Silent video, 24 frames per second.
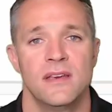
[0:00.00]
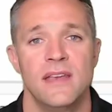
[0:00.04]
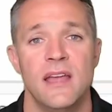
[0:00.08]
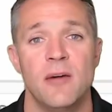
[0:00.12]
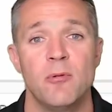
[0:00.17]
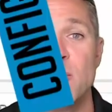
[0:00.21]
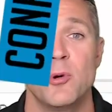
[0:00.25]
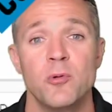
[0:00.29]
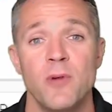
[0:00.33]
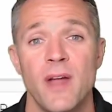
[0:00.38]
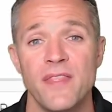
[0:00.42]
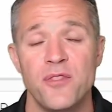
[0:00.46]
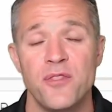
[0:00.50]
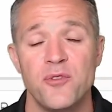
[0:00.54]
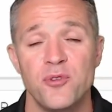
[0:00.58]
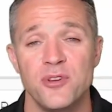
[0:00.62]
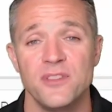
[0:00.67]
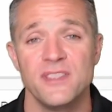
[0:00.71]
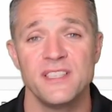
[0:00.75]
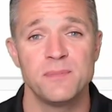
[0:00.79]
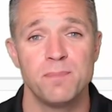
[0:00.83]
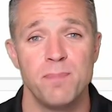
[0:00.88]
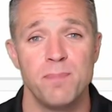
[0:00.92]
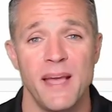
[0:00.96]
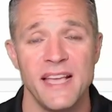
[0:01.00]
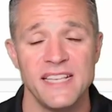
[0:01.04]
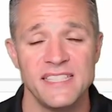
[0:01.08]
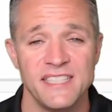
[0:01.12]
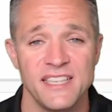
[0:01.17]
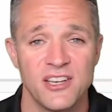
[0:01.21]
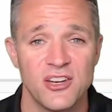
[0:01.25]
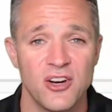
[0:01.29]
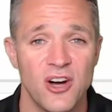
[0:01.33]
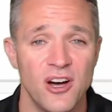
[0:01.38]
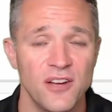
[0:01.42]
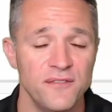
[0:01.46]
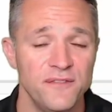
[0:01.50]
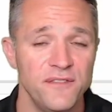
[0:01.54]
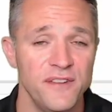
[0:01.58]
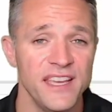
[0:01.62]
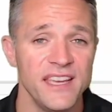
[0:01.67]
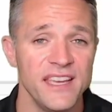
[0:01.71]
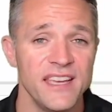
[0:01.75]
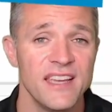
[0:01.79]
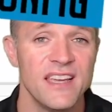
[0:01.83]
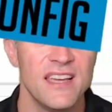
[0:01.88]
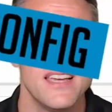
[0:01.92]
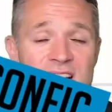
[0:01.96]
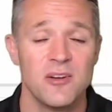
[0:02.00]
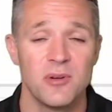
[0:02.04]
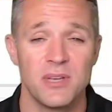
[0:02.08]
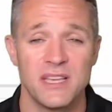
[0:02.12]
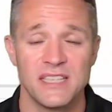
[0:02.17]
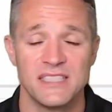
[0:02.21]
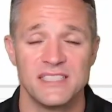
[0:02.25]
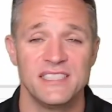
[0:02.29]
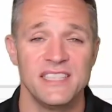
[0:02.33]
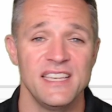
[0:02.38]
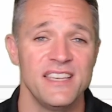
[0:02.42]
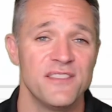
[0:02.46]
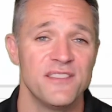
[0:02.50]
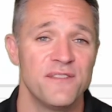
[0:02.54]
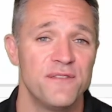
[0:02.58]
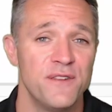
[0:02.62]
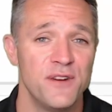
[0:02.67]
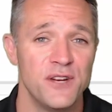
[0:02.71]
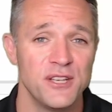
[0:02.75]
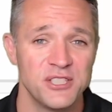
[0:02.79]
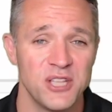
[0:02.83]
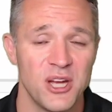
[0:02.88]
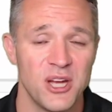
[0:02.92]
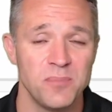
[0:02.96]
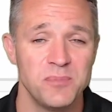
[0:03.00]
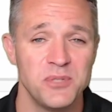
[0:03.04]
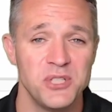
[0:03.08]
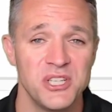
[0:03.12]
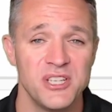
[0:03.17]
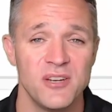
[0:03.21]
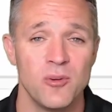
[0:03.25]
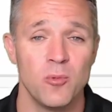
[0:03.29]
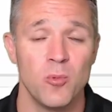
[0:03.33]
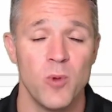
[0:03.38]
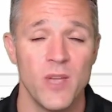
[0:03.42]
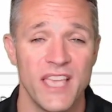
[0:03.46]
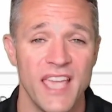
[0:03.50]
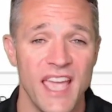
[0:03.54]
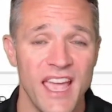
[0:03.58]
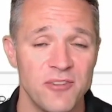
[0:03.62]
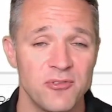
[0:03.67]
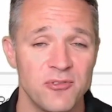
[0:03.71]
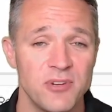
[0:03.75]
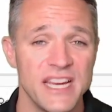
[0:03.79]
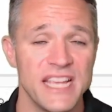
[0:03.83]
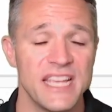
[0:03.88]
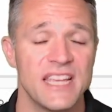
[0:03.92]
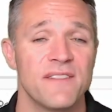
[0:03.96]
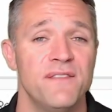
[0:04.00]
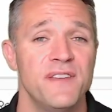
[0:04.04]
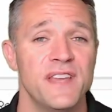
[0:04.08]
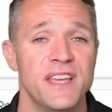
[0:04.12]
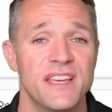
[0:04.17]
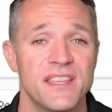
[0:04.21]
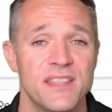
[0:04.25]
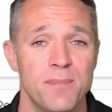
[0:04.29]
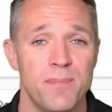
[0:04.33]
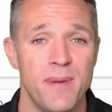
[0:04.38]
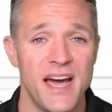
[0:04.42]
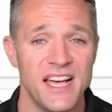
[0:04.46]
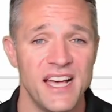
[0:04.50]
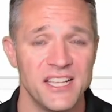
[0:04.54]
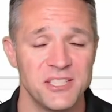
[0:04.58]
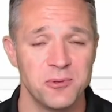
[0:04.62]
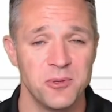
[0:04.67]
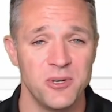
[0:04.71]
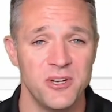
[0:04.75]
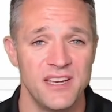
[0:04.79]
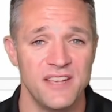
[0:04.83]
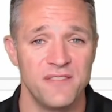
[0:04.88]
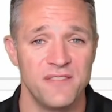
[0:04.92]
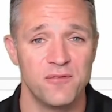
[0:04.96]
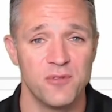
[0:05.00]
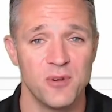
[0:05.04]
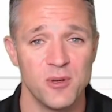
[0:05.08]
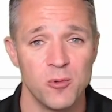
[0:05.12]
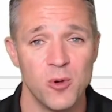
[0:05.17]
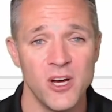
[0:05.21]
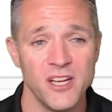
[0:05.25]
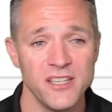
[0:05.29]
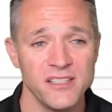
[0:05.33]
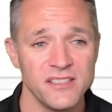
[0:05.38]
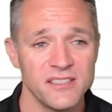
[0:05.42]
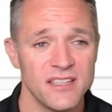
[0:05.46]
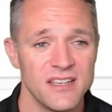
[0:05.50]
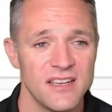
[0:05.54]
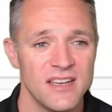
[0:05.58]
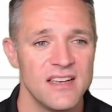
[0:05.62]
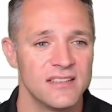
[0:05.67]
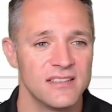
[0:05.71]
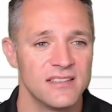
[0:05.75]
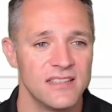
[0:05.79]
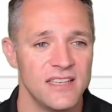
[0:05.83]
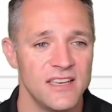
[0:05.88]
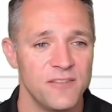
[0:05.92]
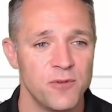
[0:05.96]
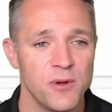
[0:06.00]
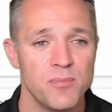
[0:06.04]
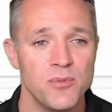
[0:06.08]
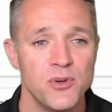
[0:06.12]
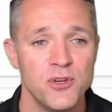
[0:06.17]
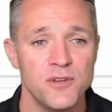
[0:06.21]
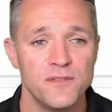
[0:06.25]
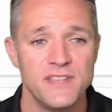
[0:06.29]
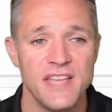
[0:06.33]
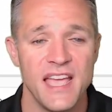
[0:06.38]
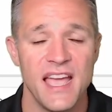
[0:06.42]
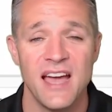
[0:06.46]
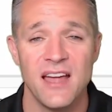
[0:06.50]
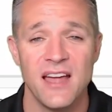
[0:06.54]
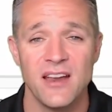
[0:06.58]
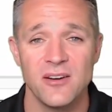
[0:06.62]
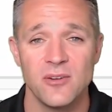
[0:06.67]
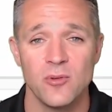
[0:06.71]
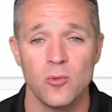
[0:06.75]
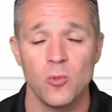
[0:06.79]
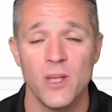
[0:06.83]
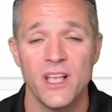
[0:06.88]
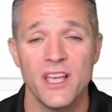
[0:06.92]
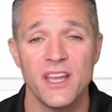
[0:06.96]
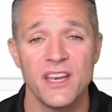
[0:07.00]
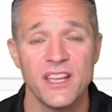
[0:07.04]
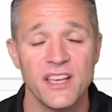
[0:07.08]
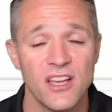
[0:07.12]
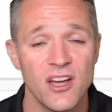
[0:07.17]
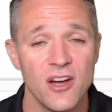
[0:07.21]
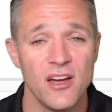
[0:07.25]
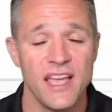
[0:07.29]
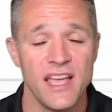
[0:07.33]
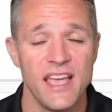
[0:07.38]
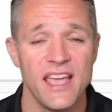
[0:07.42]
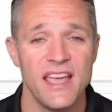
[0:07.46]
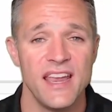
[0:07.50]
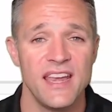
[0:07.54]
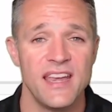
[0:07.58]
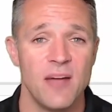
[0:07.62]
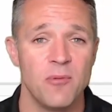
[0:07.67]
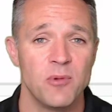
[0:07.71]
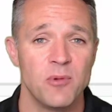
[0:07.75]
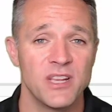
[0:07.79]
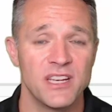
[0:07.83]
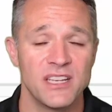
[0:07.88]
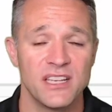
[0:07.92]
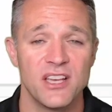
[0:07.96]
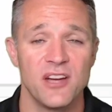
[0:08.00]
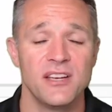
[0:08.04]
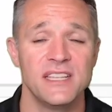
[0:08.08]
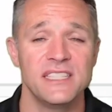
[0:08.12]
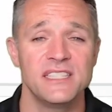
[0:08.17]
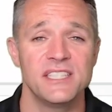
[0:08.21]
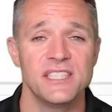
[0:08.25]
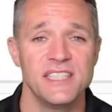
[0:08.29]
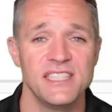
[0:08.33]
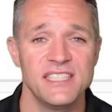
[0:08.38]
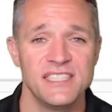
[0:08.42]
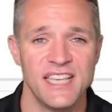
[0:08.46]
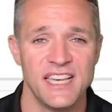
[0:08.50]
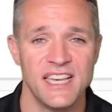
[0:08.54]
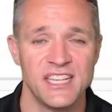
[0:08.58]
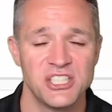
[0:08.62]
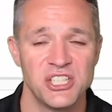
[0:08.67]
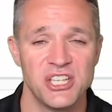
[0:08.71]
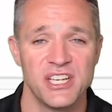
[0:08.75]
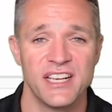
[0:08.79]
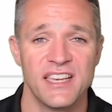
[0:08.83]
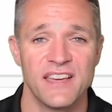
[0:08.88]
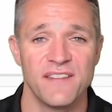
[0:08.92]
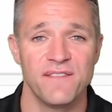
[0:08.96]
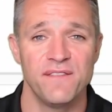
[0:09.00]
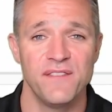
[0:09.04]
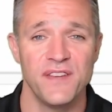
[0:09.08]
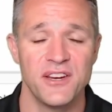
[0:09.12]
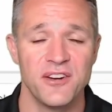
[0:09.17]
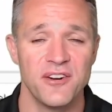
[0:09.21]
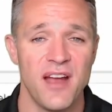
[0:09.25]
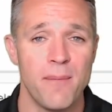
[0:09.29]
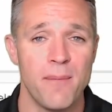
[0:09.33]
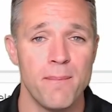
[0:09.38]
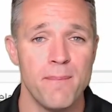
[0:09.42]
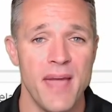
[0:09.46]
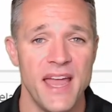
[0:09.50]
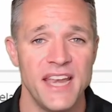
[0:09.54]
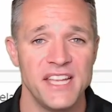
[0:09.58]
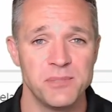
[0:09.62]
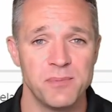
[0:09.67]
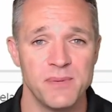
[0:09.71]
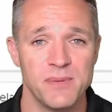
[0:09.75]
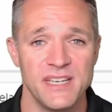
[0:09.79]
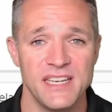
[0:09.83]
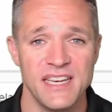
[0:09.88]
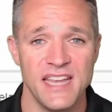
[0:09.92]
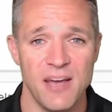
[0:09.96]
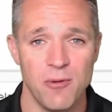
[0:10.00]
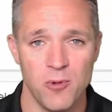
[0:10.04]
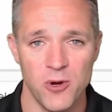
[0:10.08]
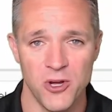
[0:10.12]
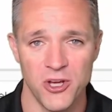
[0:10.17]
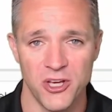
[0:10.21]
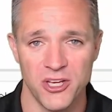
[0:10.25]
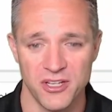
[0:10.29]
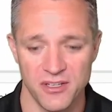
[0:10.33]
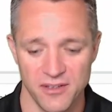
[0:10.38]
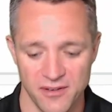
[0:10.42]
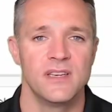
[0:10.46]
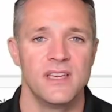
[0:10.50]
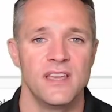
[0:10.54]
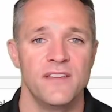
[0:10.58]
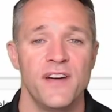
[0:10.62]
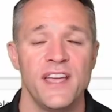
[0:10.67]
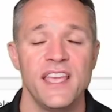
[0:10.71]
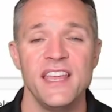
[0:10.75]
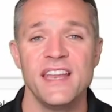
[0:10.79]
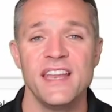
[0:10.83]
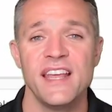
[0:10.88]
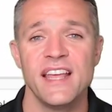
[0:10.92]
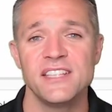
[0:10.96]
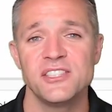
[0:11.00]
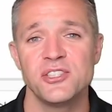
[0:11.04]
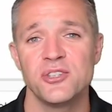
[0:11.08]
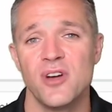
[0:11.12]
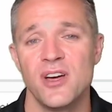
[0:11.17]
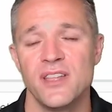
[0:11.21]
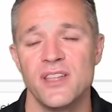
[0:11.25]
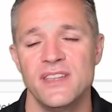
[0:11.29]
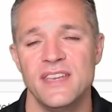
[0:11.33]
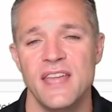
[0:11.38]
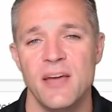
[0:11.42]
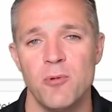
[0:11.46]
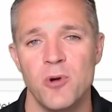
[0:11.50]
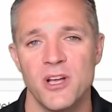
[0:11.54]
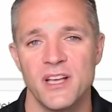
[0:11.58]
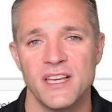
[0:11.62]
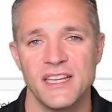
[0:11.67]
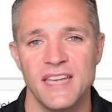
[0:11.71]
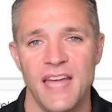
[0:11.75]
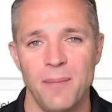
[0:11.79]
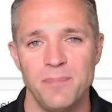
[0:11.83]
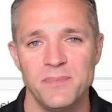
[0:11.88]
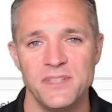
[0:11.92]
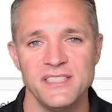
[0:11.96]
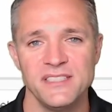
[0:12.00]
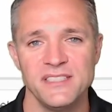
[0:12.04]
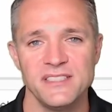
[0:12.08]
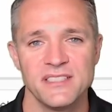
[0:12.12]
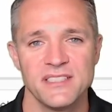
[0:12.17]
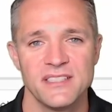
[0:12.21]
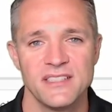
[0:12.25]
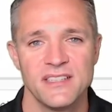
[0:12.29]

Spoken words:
Now we'll run through this basic config. You can see the first option, we can reconfigure the password if we want. If we move down, we're going to go ahead and we're going to go into this section and configure our management network. If I hit enter on network adapters,